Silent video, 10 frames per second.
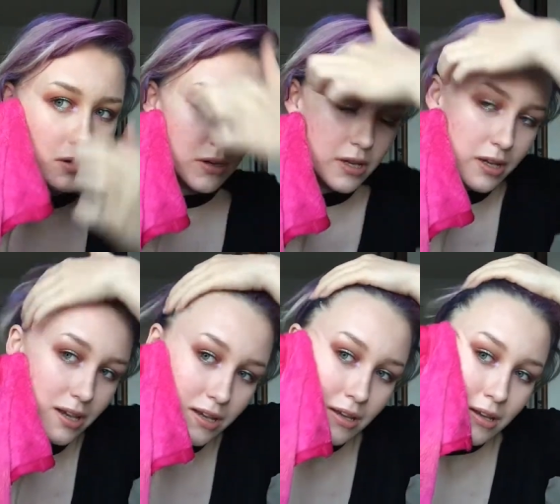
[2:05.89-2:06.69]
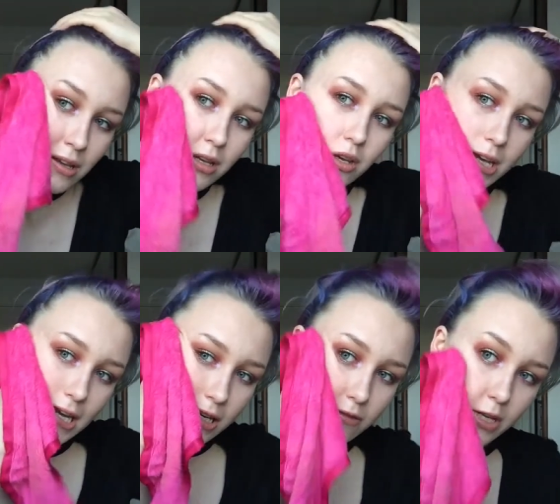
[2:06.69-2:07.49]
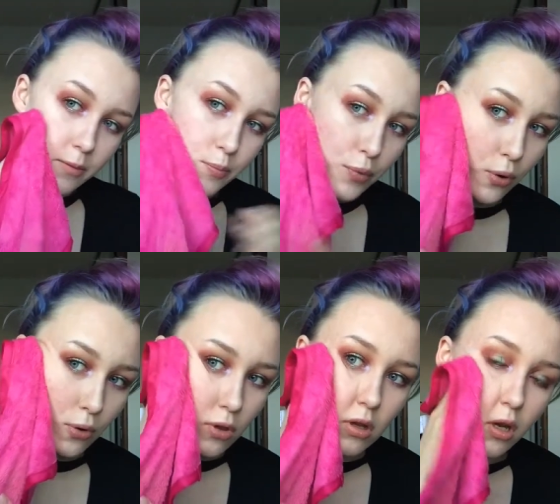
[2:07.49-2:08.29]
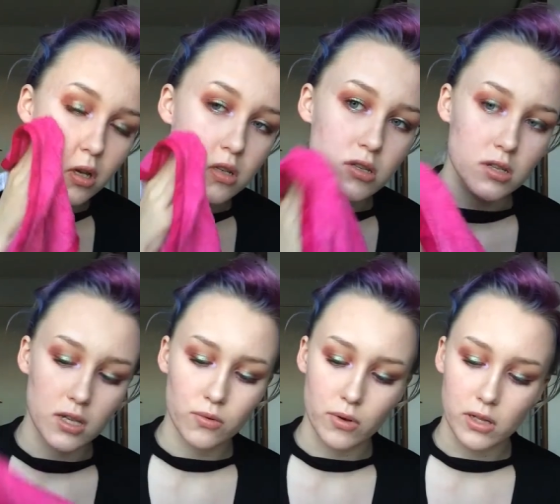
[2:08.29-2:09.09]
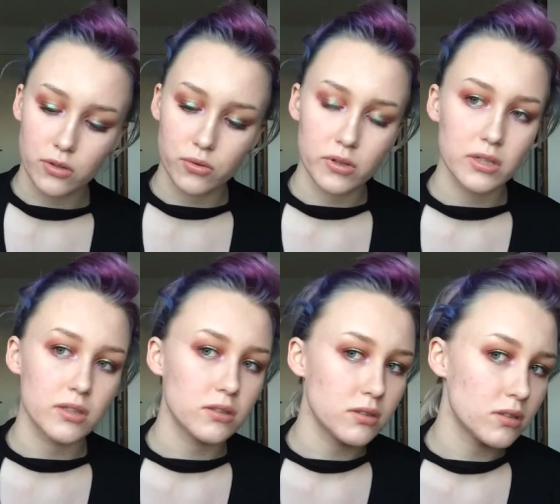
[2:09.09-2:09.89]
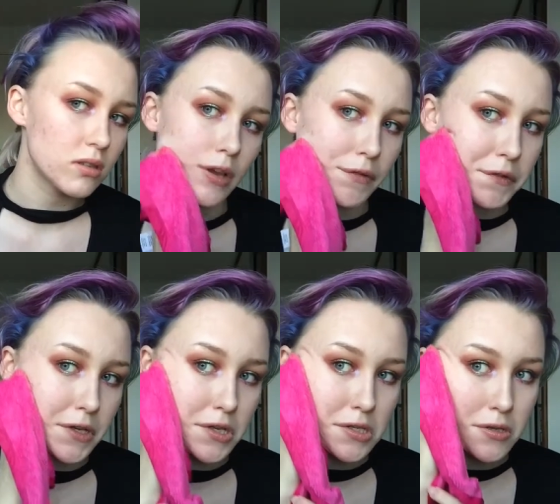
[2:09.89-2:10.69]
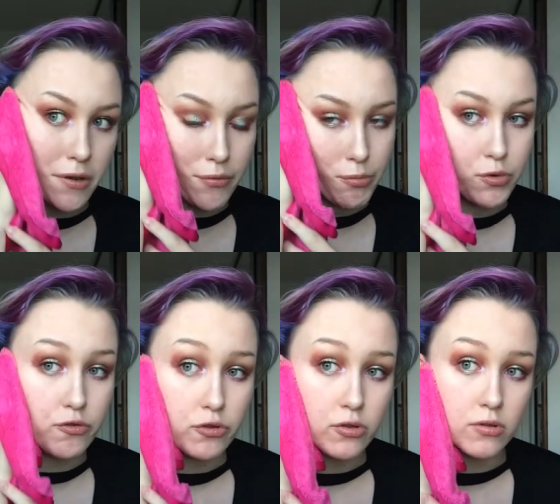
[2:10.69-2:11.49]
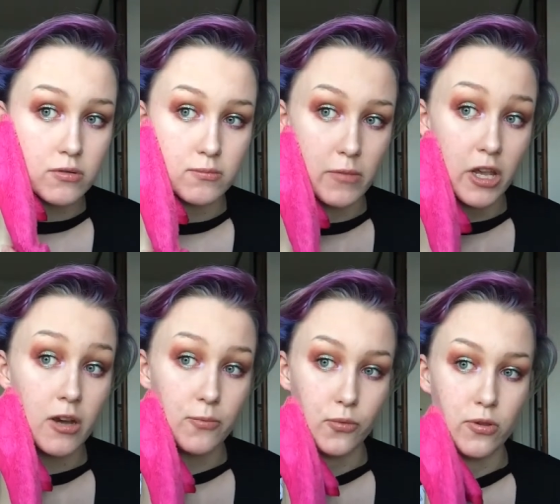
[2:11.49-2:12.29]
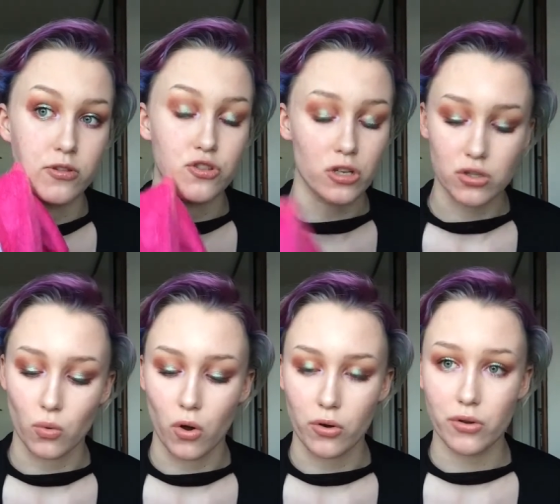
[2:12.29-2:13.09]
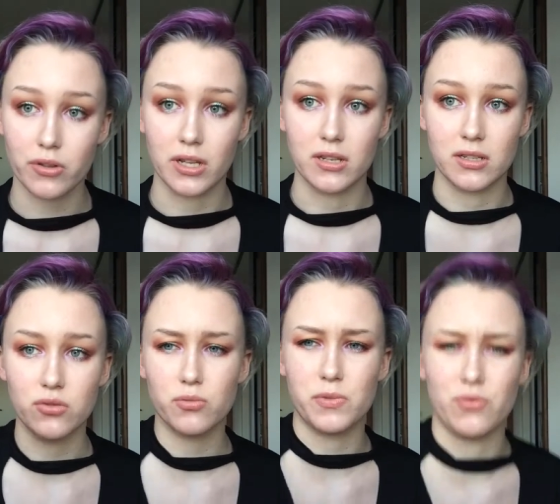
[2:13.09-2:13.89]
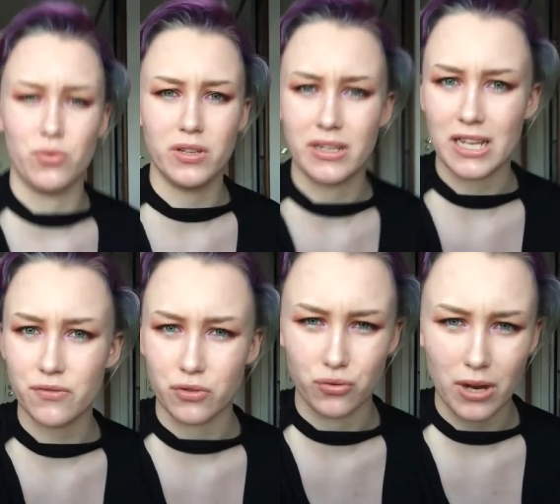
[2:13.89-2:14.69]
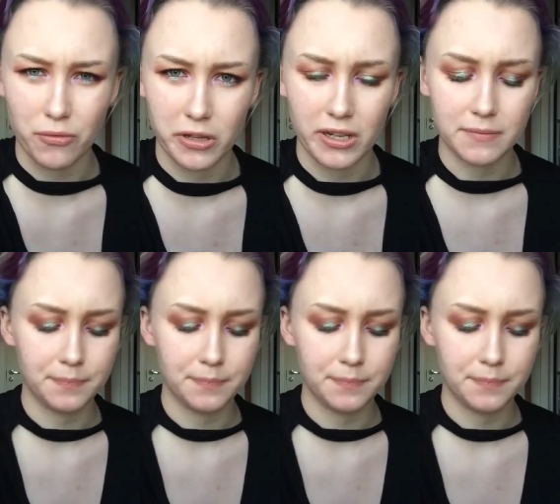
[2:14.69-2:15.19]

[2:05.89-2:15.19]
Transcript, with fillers: Okay, you kind of like pull it on your skin while doing this. If this uh, removes makeup with just water, then this would be really nice for traveling.